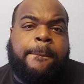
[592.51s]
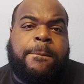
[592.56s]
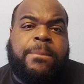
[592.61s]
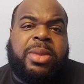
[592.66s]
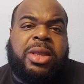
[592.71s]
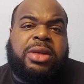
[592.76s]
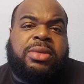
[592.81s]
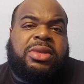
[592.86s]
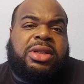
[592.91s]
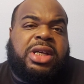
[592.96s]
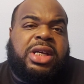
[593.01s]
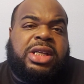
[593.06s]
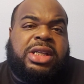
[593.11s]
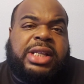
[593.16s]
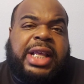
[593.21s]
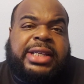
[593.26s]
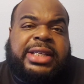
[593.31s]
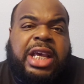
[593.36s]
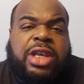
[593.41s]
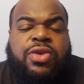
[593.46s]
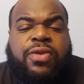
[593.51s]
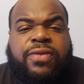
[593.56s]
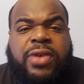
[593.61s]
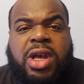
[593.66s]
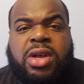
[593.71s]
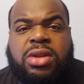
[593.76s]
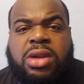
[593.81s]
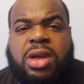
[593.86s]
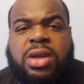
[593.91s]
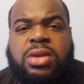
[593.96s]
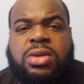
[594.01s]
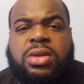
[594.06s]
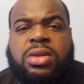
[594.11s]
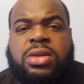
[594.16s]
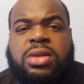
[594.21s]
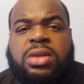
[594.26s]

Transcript: You know what I'm saying? That's how you felt, dog.